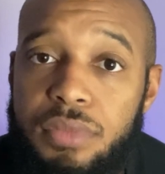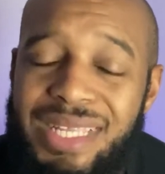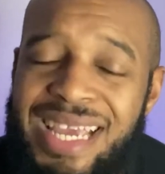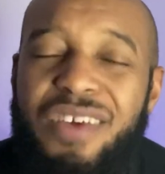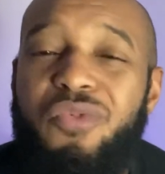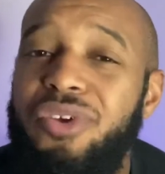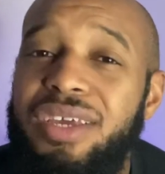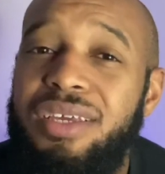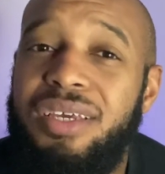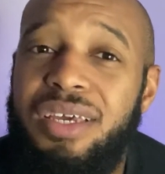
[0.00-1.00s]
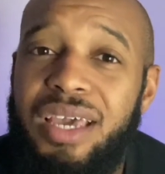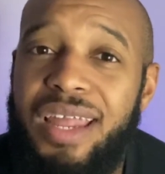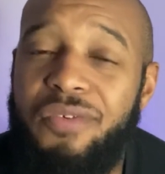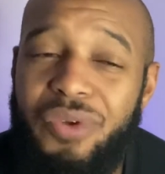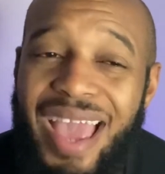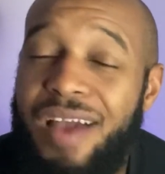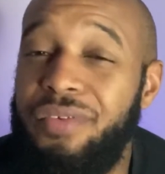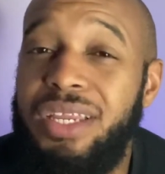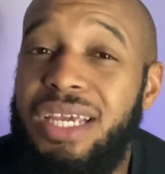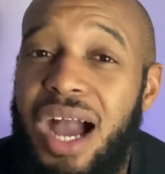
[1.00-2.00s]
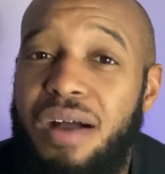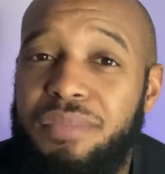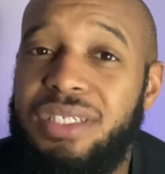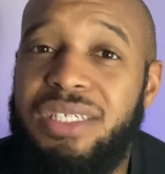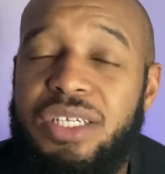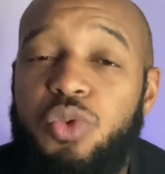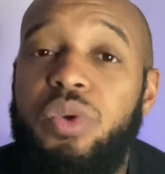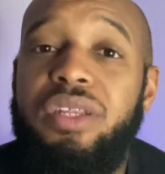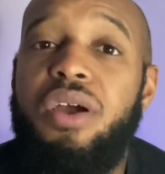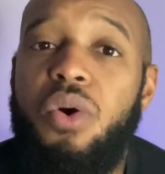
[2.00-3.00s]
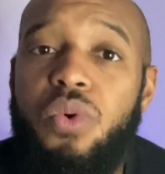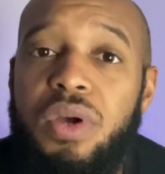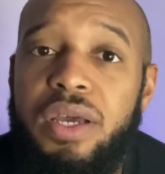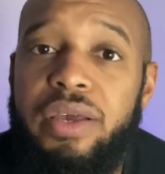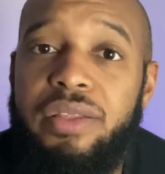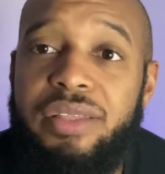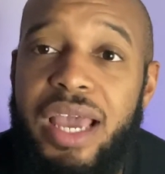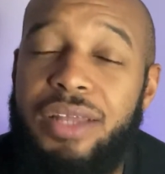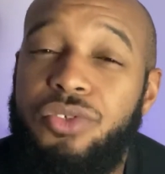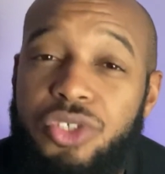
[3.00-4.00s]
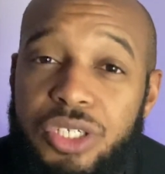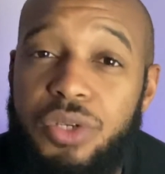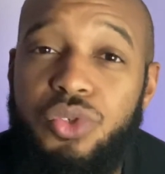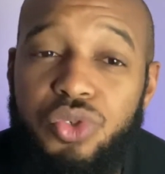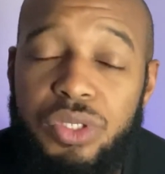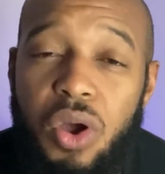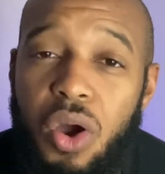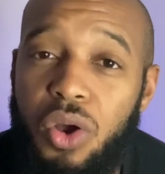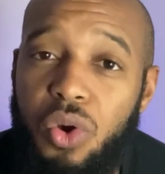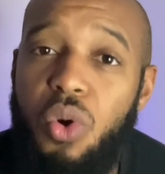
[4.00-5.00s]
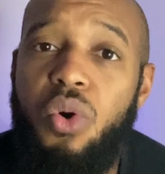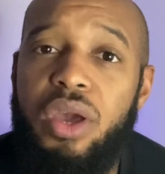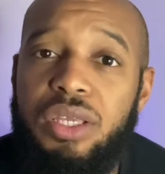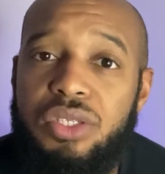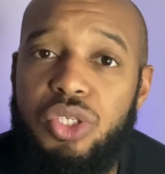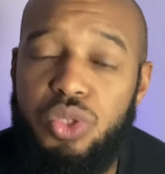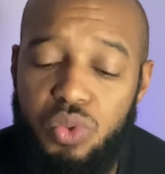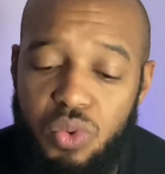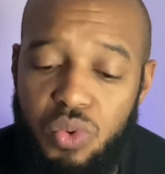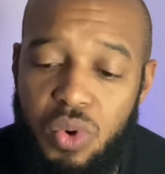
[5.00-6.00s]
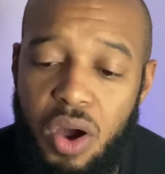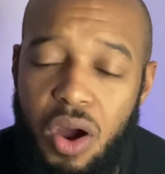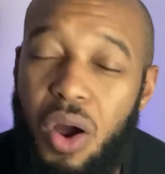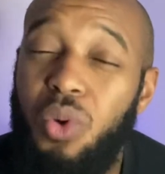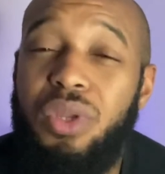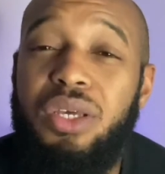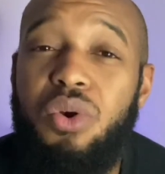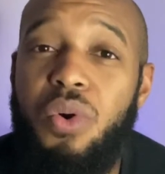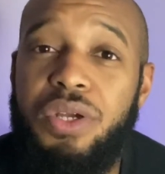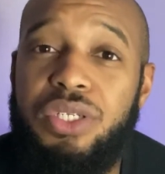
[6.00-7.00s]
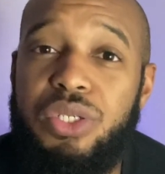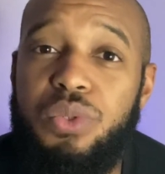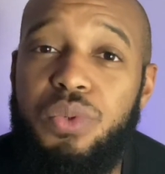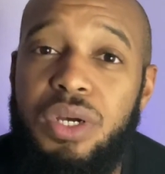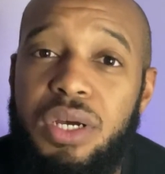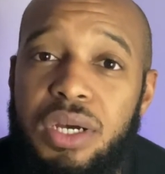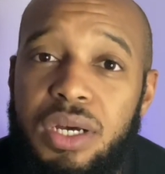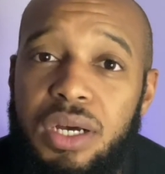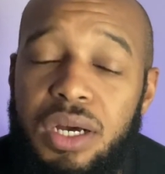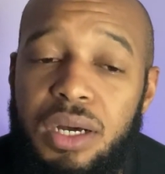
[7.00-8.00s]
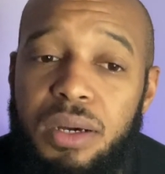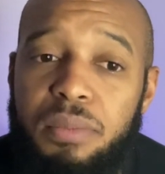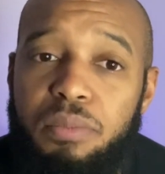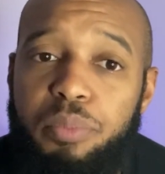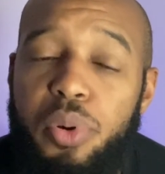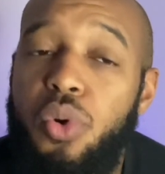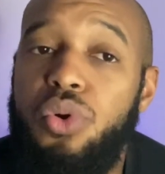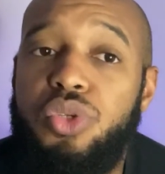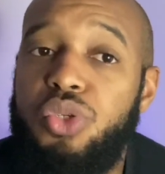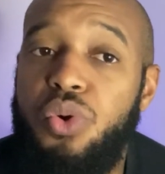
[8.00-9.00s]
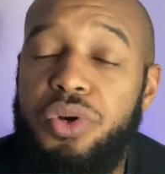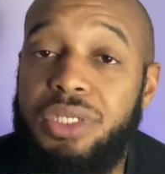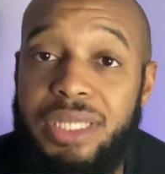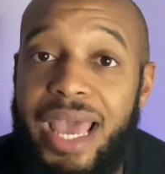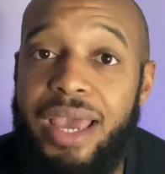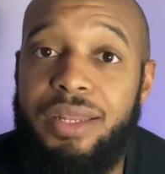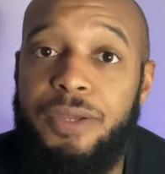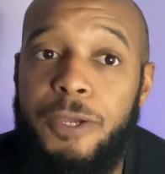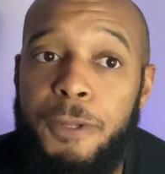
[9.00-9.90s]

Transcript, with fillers: And if we and if we have any common sense, we know that children are going to are only going to um, pull towards that